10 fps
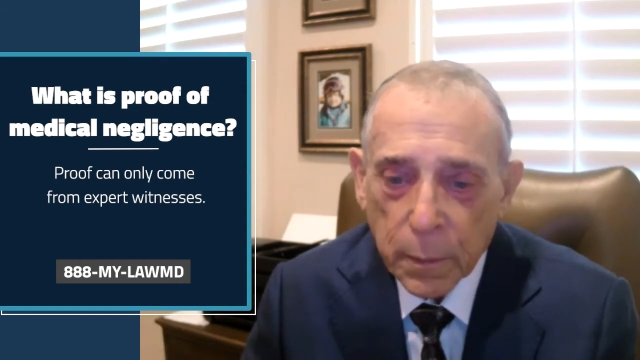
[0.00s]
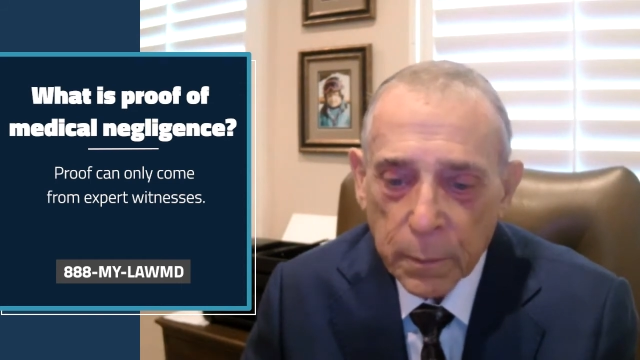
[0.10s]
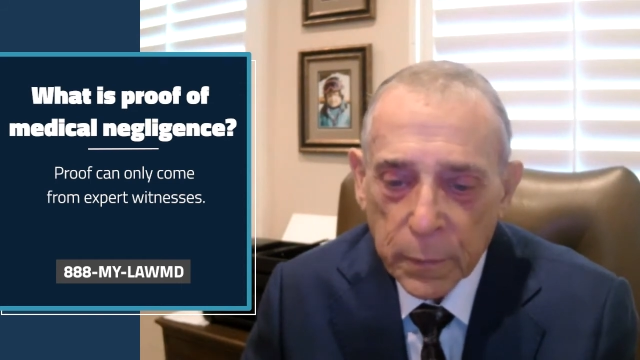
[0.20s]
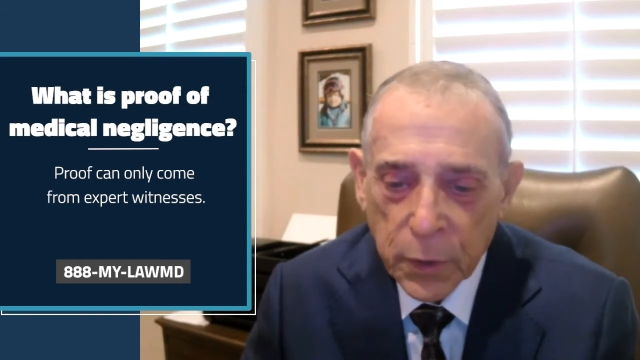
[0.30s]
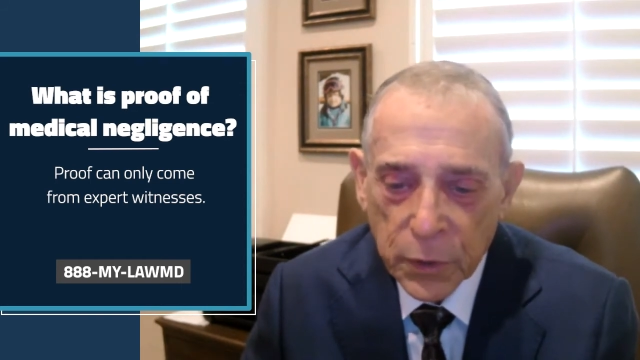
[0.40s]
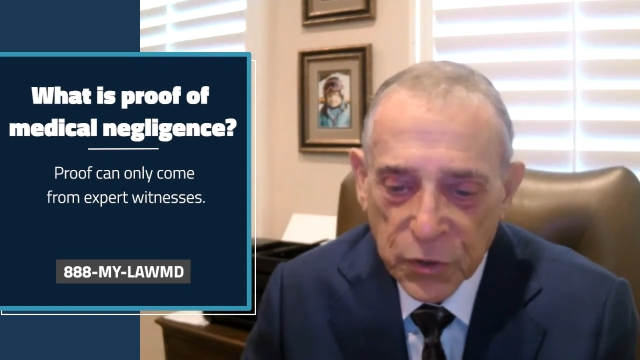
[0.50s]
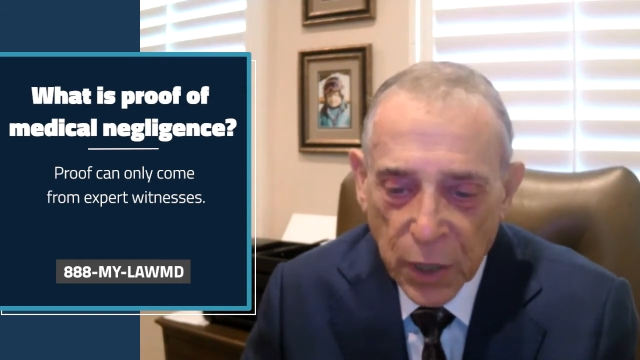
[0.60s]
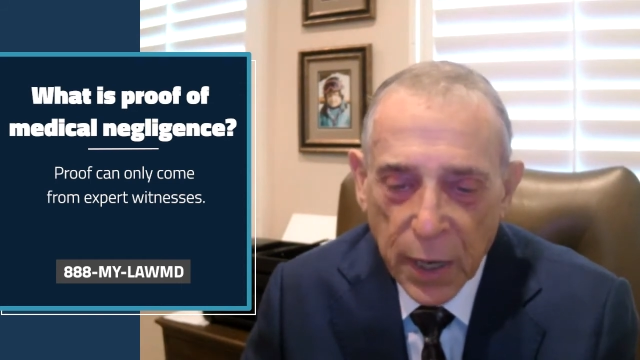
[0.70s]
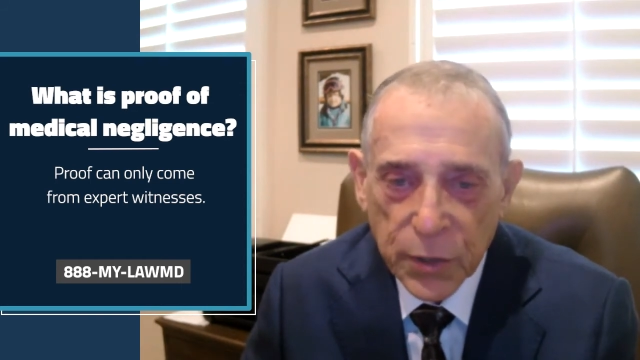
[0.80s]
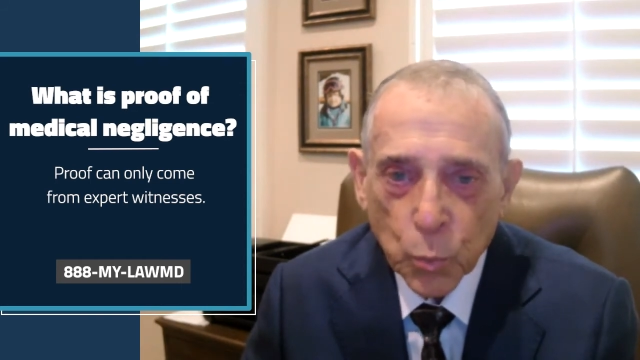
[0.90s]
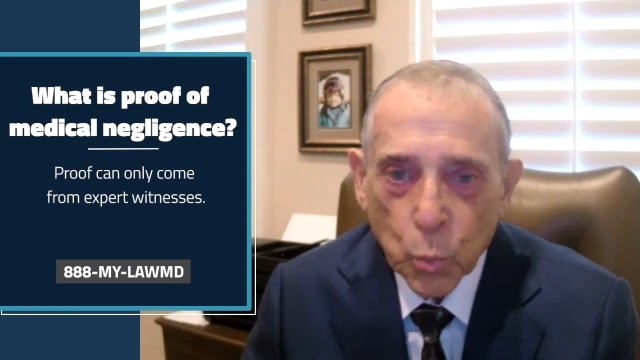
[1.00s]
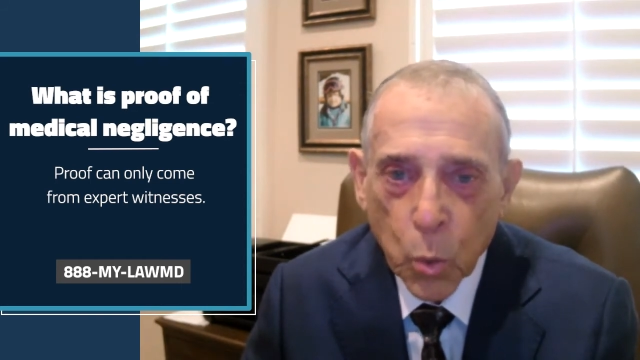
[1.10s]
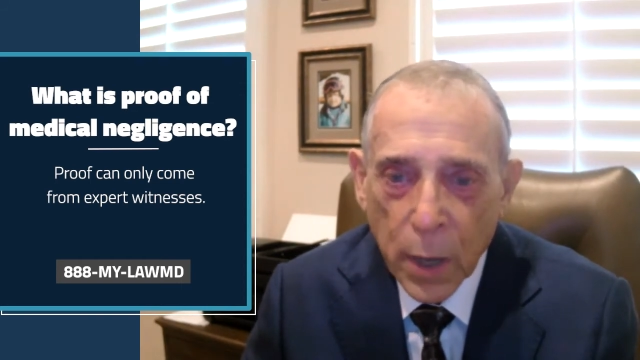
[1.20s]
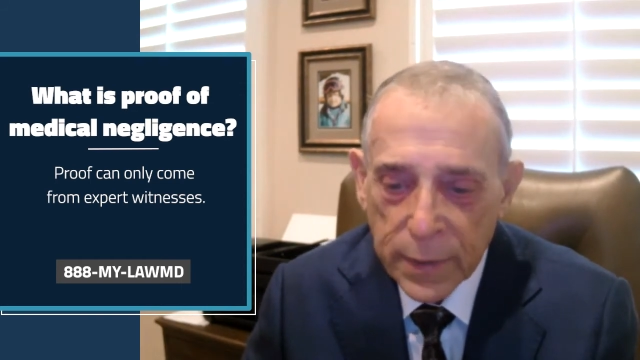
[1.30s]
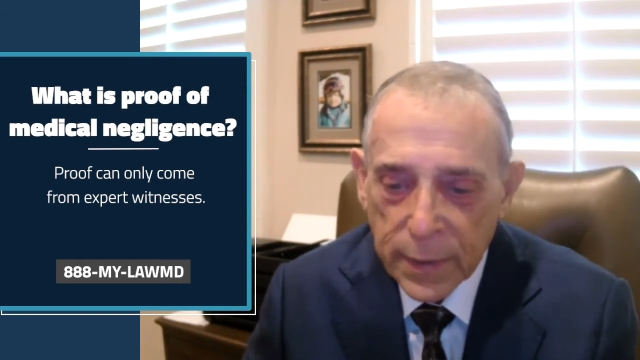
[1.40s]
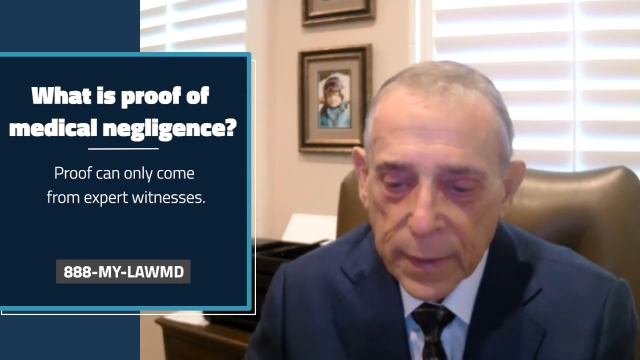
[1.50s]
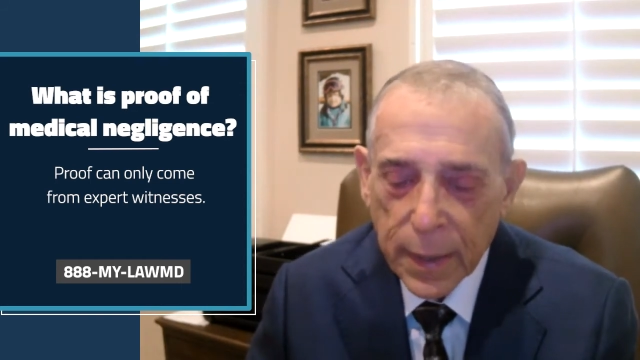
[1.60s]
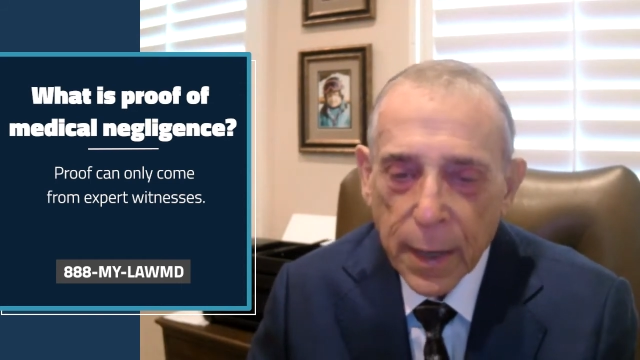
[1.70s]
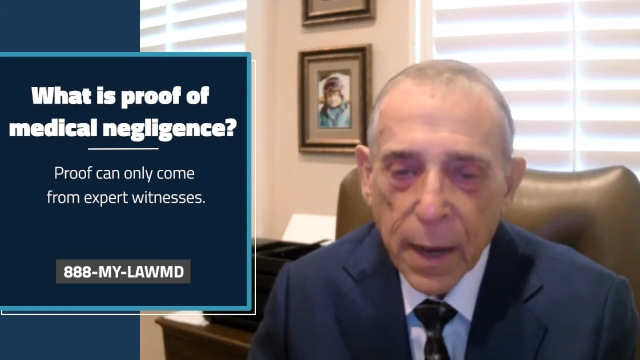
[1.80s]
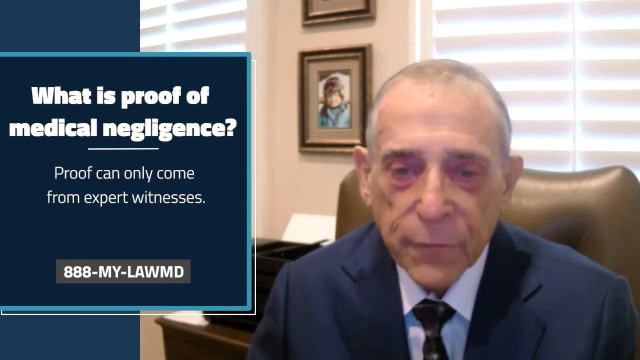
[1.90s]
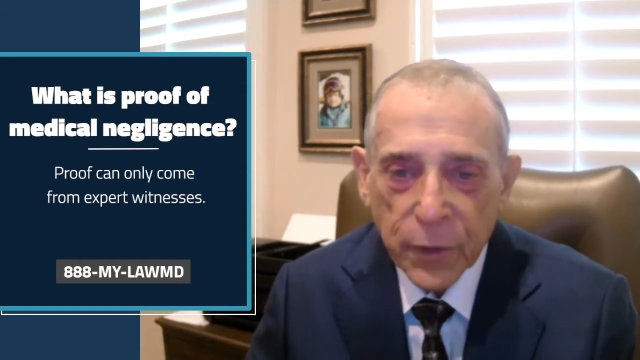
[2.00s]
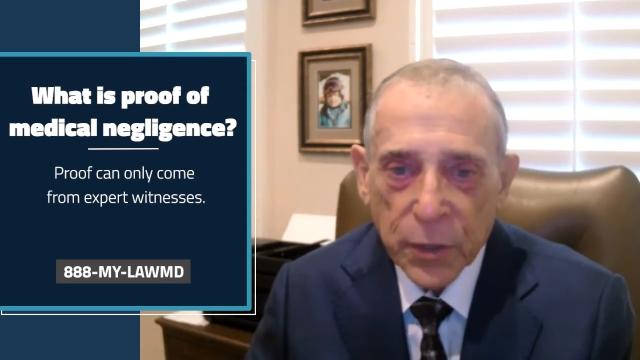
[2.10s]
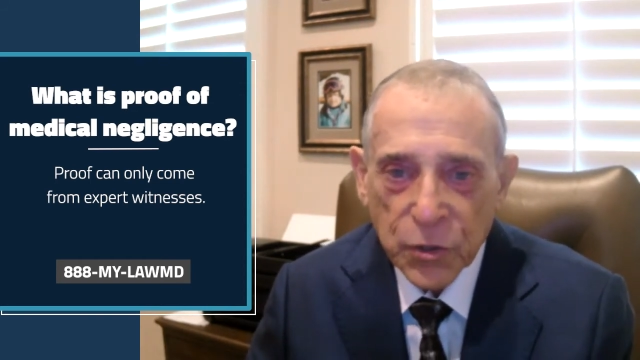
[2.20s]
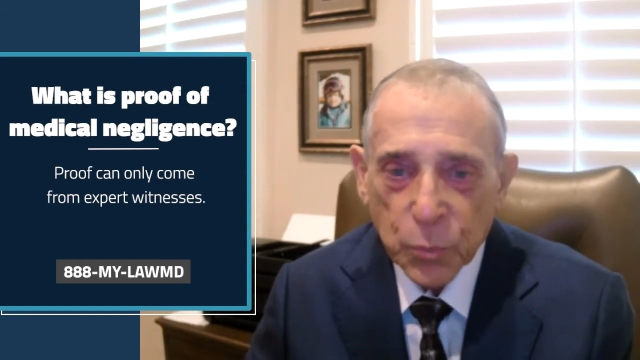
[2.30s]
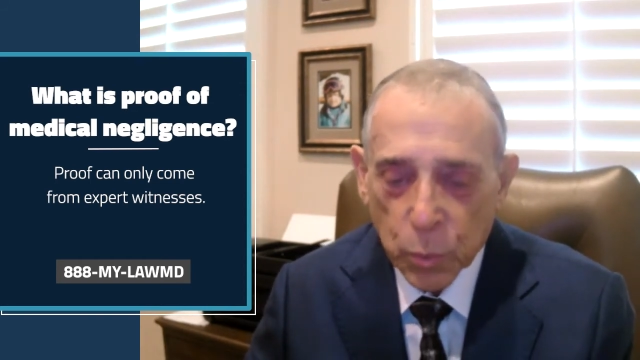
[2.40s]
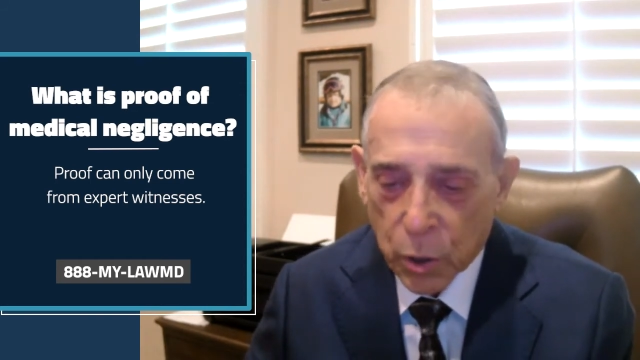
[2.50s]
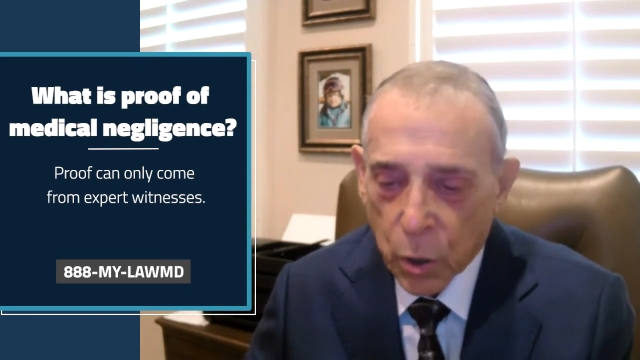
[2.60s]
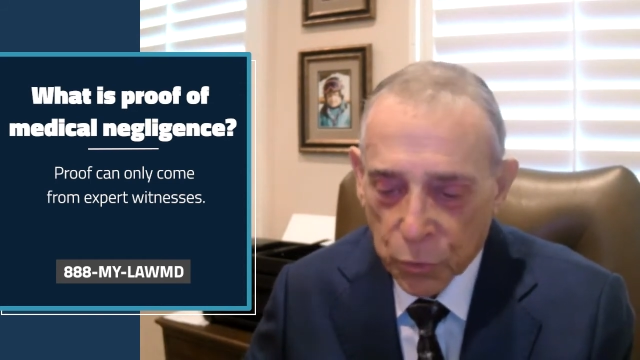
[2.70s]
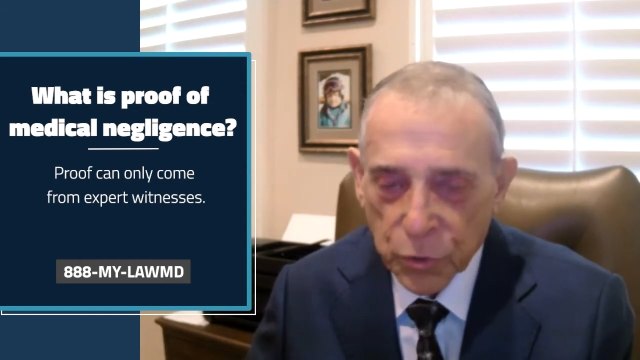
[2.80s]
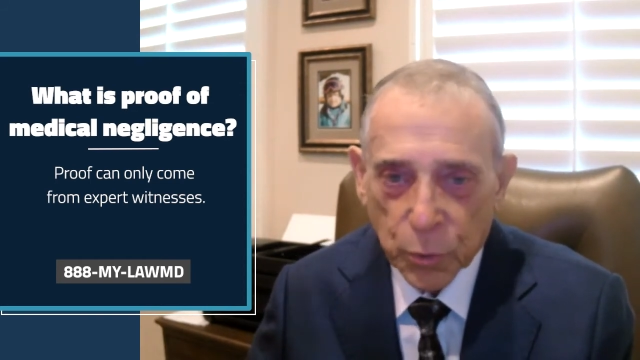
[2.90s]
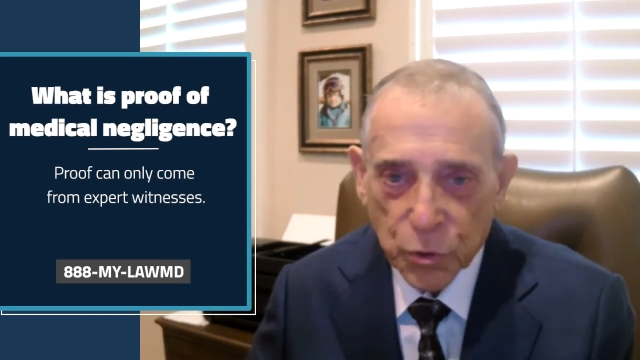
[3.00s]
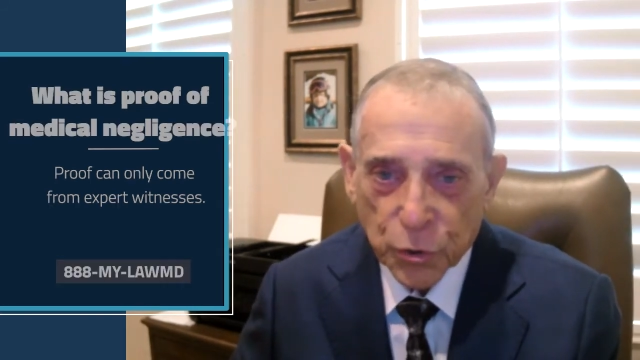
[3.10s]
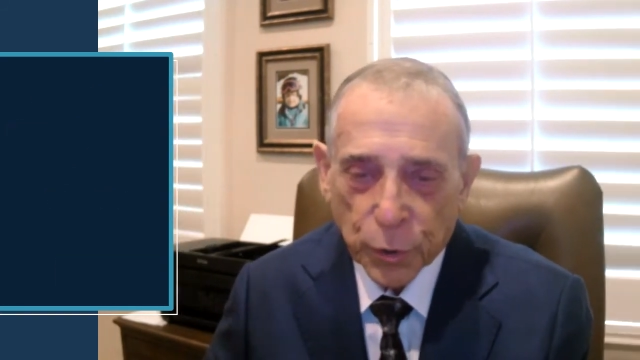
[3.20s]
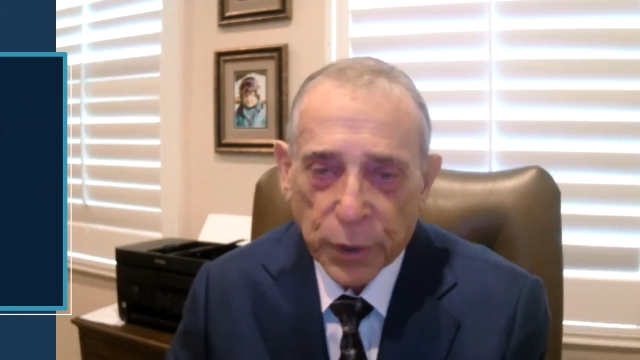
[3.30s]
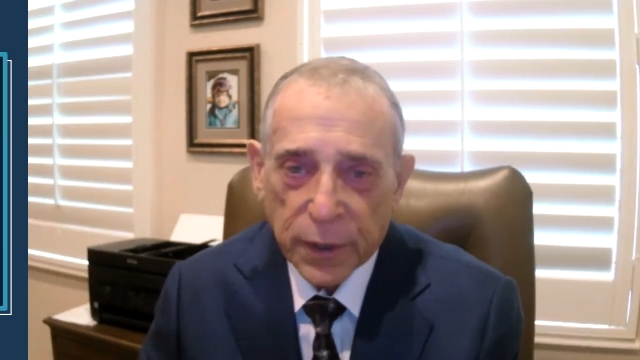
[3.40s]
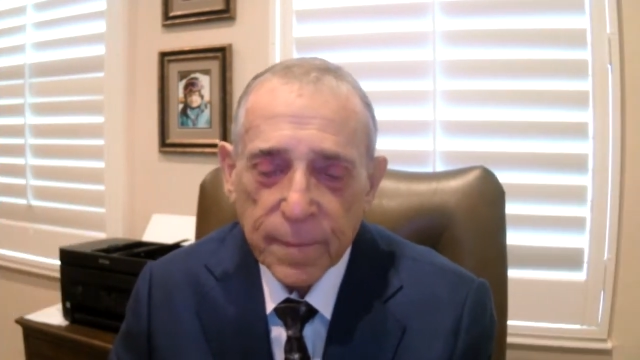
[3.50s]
decides what evidence will go to a jury.